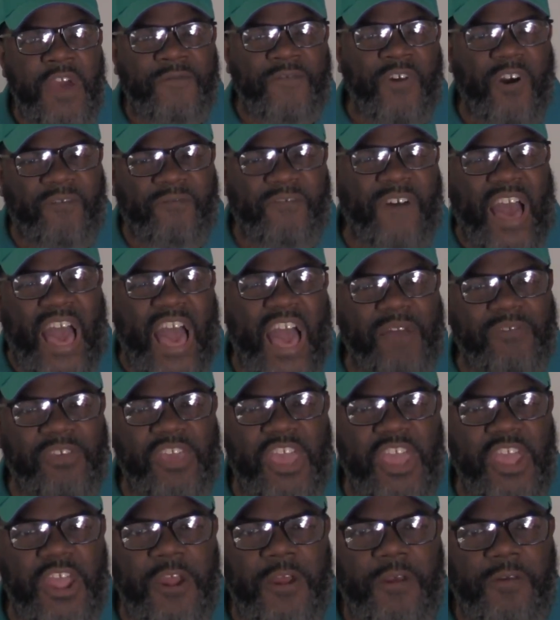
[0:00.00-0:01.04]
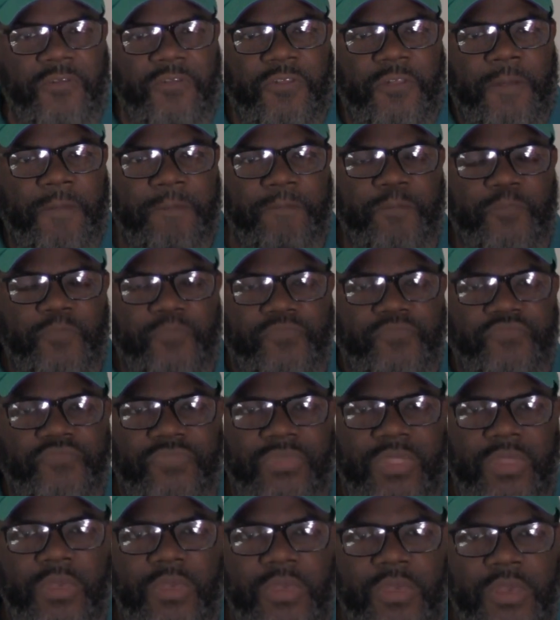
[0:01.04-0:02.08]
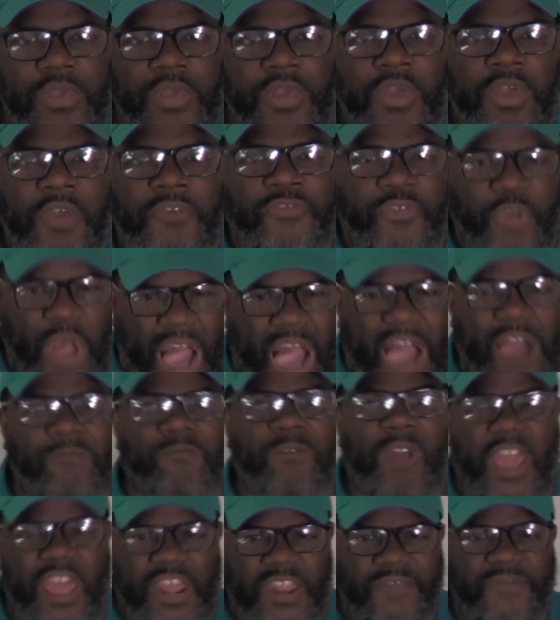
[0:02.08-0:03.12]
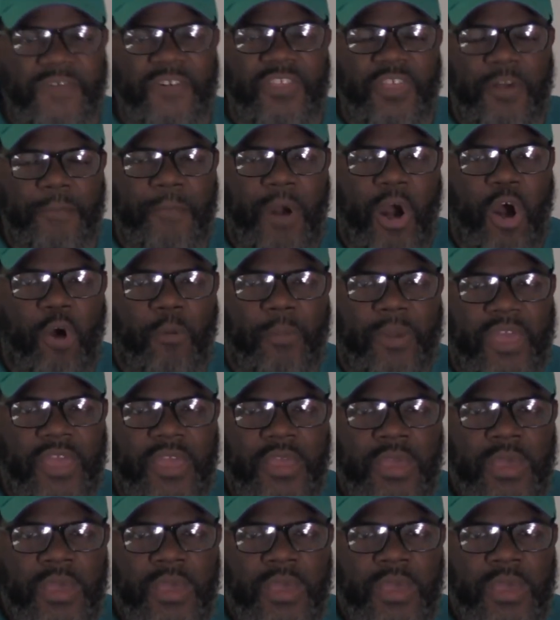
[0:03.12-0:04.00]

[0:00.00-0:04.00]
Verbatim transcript: for five years? So I'm ready for the moment.